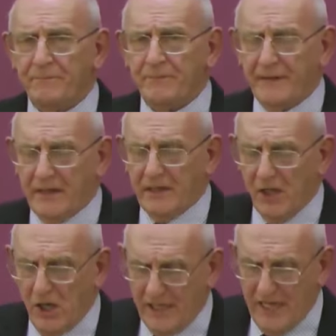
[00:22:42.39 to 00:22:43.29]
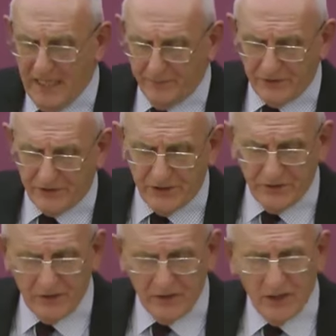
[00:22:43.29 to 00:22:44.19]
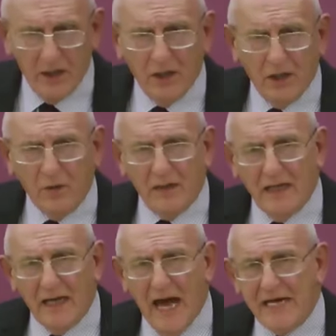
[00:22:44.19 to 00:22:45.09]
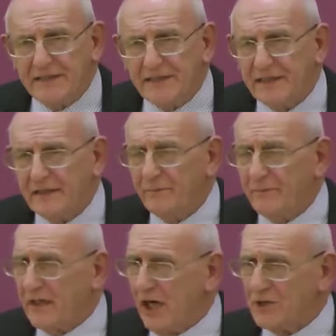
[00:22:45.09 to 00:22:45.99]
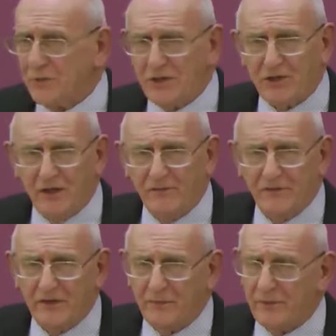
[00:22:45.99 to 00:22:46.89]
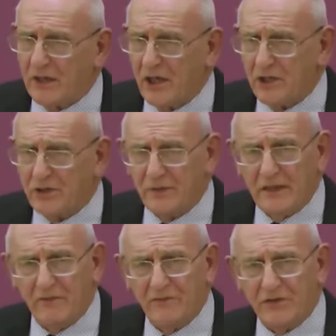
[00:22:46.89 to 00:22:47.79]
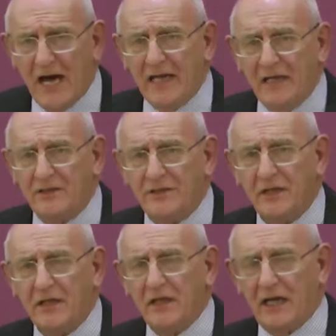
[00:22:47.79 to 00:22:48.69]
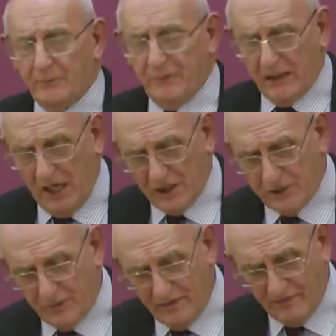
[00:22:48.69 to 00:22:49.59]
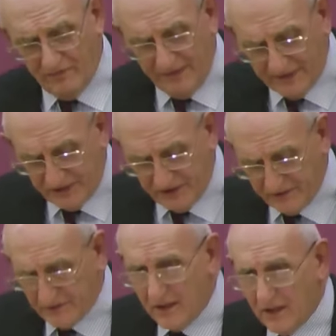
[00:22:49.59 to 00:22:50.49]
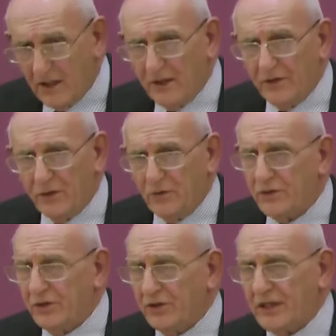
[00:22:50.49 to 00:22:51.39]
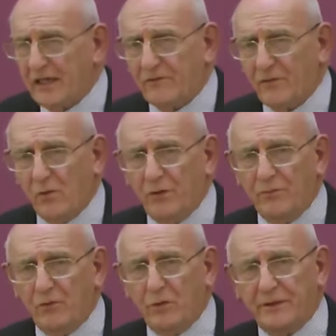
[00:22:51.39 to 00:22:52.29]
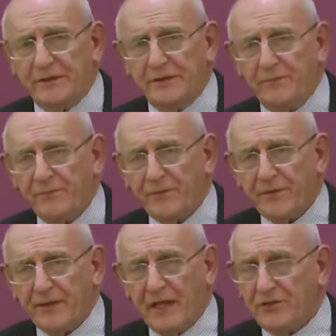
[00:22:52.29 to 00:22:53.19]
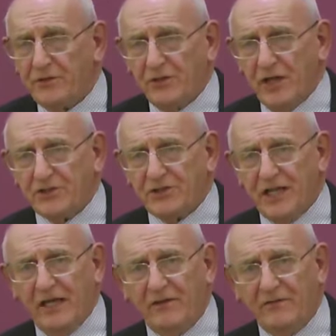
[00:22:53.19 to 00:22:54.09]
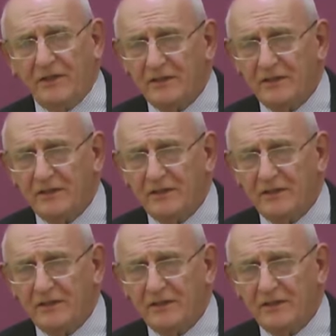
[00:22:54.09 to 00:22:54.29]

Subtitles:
And God help us to realize that because we suffer and because we have trials and because we have affliction, don't you think for one moment that you're not saved.